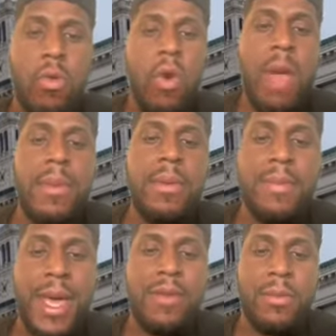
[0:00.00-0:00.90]
White people
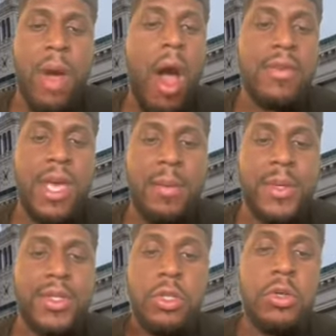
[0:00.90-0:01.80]
banned from off
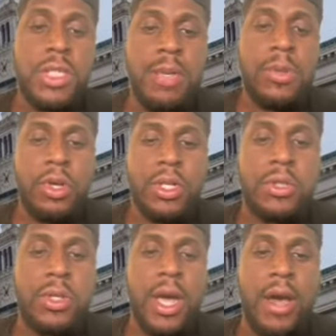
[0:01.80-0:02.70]
campus UC Berkeley
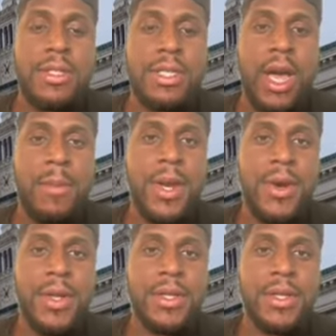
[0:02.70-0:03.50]
student housing common areas.